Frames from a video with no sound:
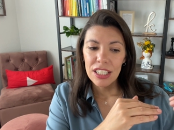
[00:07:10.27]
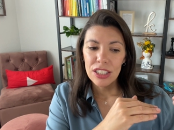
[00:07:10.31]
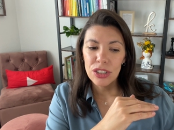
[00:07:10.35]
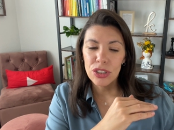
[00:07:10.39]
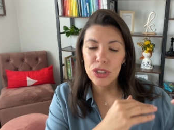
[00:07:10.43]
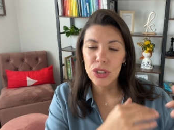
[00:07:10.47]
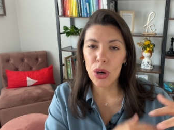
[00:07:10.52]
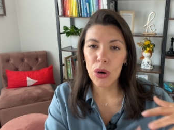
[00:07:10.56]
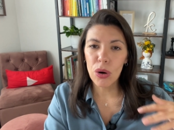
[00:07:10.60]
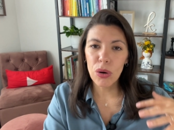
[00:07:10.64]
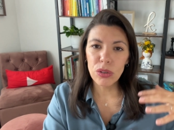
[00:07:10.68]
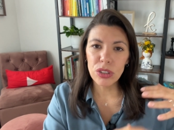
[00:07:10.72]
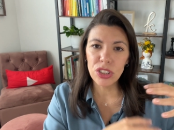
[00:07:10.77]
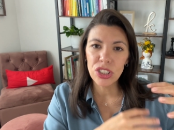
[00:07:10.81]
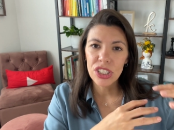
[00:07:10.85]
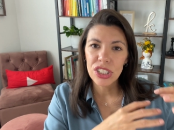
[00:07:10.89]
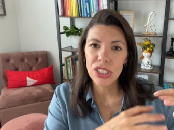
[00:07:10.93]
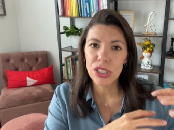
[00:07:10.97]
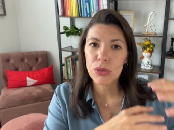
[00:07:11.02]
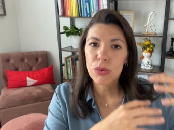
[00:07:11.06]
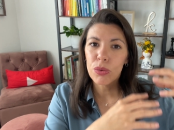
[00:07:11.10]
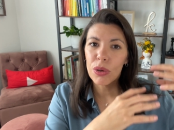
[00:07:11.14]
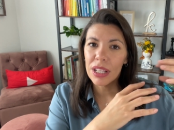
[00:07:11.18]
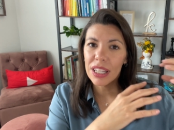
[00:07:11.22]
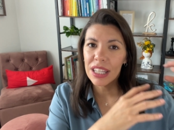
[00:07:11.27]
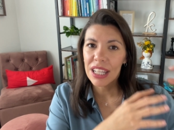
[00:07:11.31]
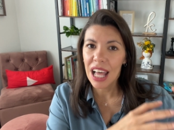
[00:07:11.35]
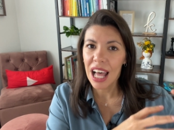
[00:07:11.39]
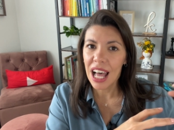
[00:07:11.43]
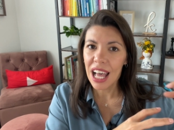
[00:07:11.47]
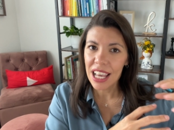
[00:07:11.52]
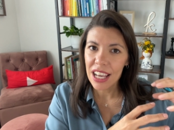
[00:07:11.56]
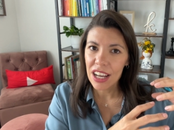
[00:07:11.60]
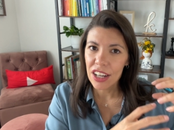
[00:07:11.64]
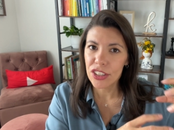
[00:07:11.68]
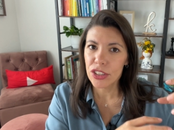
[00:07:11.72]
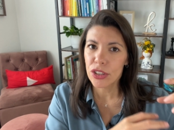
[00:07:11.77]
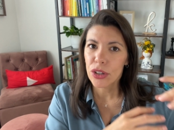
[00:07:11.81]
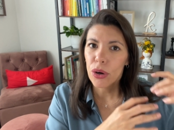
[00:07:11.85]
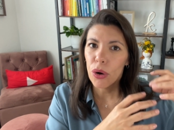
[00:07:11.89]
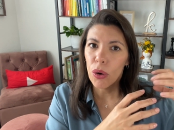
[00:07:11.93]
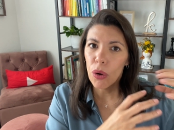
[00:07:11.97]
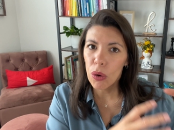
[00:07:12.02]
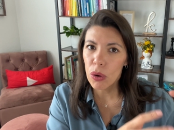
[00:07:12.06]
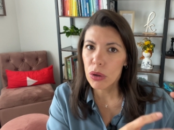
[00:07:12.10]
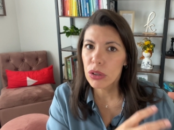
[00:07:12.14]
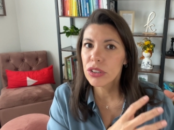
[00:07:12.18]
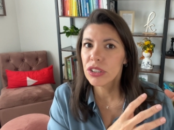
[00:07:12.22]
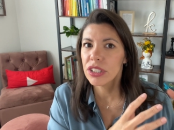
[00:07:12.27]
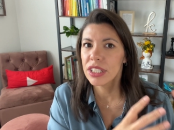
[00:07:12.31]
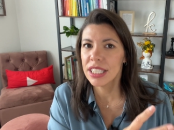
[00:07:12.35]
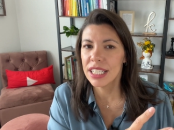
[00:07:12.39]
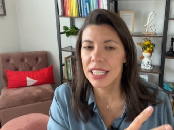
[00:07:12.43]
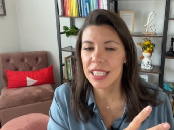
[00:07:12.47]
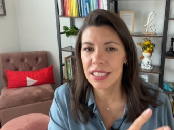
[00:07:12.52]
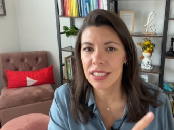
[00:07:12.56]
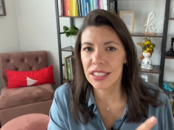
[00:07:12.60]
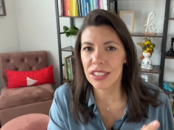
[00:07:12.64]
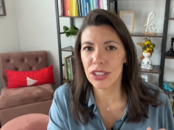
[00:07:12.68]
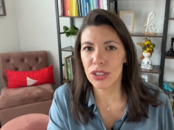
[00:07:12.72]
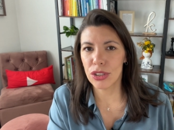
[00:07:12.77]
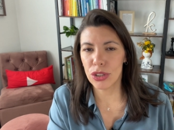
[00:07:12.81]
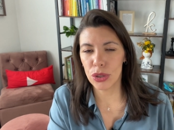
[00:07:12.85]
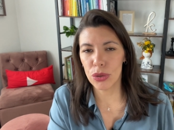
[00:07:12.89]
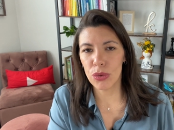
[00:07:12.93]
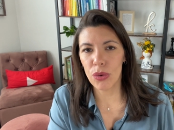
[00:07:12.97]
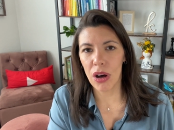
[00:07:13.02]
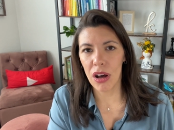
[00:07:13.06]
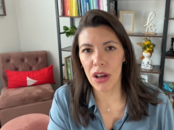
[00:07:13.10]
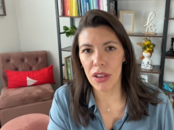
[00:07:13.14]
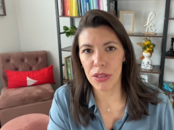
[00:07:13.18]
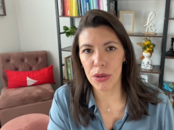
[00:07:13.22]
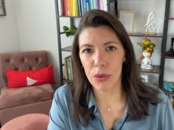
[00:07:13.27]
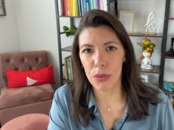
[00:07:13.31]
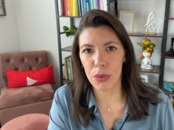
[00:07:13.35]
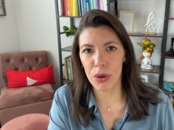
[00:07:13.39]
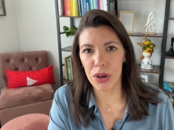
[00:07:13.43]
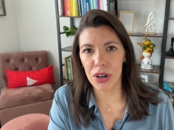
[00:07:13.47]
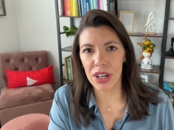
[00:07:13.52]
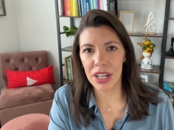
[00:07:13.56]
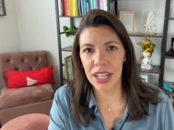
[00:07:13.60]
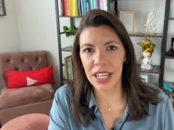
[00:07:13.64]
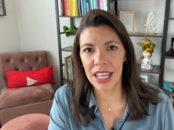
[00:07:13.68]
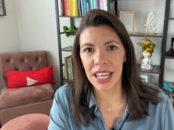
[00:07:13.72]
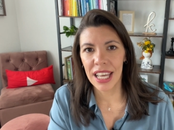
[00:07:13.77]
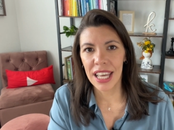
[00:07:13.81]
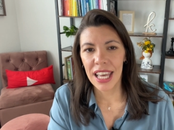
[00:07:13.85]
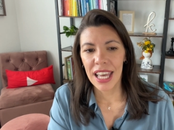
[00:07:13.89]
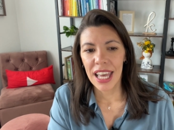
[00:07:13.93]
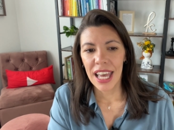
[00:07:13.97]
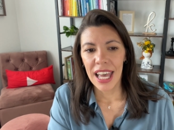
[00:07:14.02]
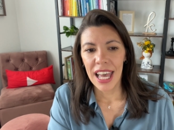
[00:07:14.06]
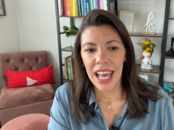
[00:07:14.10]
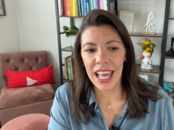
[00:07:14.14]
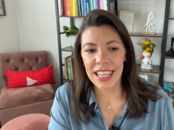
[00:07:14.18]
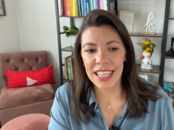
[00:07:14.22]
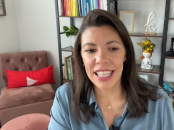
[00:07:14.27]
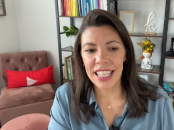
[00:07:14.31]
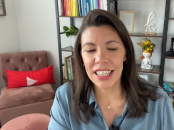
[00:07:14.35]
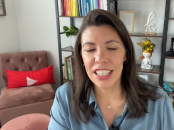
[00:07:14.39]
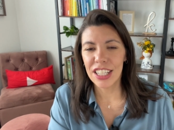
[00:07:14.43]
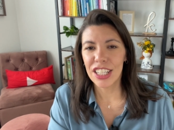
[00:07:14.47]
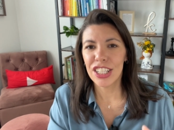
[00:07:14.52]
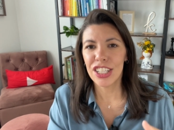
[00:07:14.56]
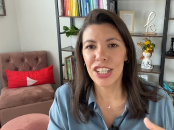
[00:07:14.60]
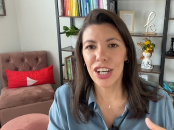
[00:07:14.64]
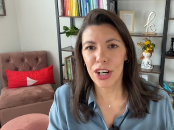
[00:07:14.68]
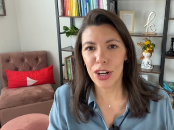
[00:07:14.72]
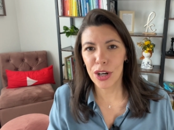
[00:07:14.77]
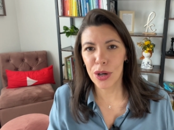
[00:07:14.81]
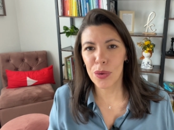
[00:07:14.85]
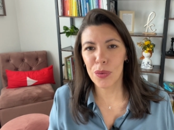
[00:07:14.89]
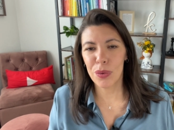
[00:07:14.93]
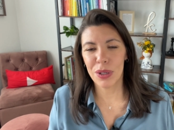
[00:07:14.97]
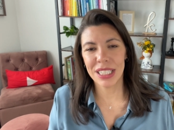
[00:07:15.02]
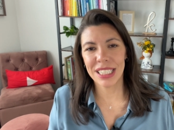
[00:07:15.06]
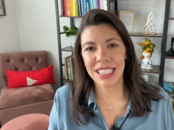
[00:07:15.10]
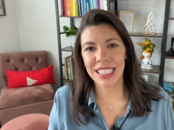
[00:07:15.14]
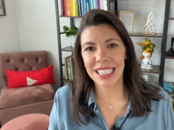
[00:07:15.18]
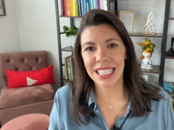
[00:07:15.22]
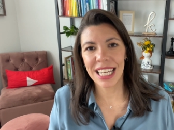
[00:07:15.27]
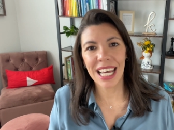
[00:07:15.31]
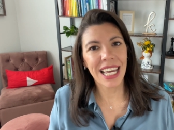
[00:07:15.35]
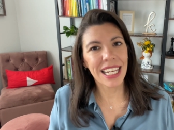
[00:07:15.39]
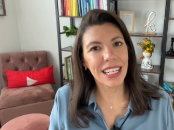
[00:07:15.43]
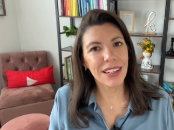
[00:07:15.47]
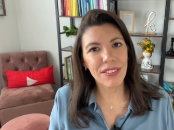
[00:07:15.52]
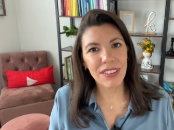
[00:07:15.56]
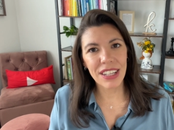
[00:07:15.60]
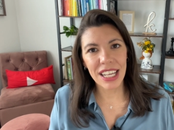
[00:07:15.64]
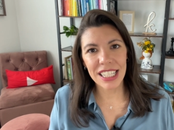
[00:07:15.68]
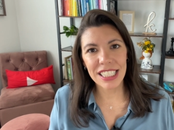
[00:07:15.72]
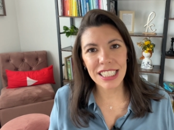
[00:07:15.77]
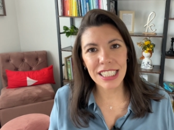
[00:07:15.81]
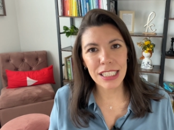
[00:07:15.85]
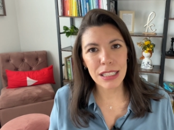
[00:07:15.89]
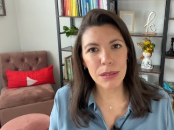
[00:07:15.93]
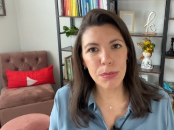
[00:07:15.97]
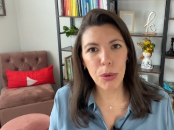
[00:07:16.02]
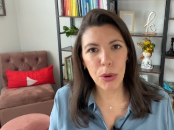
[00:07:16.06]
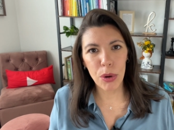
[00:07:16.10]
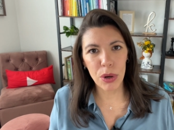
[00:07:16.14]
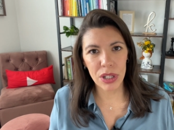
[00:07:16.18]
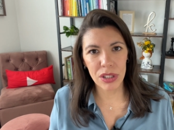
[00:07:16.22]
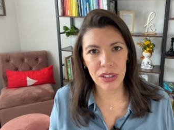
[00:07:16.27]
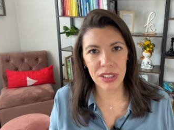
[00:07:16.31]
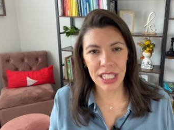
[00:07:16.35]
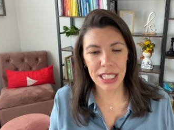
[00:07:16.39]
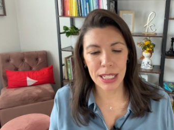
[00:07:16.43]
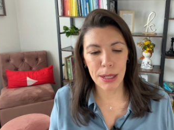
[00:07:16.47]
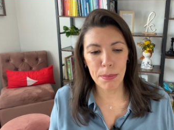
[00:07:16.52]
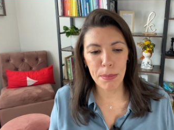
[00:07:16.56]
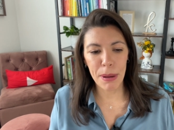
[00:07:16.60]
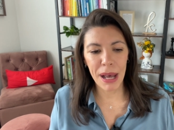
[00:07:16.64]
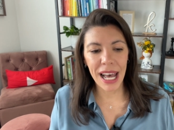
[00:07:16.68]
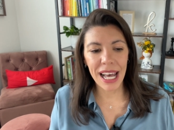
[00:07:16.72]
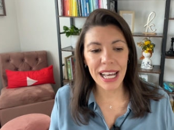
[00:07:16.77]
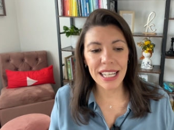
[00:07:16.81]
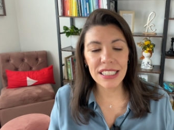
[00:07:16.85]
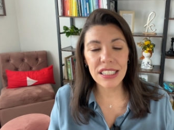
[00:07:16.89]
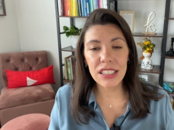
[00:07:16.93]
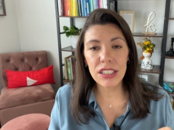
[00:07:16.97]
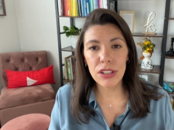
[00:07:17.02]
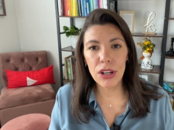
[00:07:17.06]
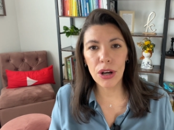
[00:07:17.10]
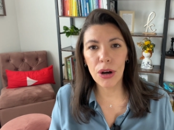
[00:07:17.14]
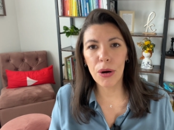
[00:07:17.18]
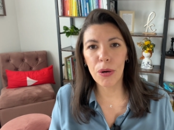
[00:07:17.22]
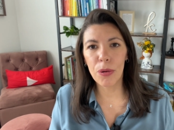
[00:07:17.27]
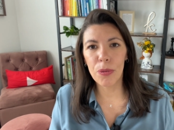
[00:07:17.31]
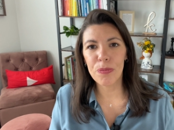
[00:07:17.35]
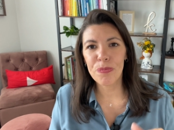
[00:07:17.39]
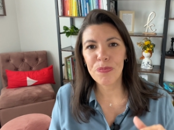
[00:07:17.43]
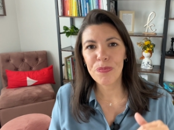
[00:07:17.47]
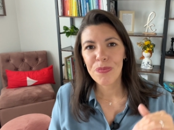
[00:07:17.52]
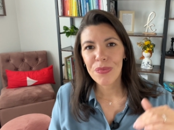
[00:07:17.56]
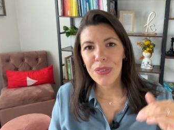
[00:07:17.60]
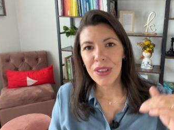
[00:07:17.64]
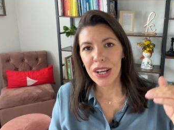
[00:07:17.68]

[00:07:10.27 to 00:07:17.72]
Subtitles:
Don't just rely on your older kids to do all the work and then the younger ones kind of get spoiled in a pass. No.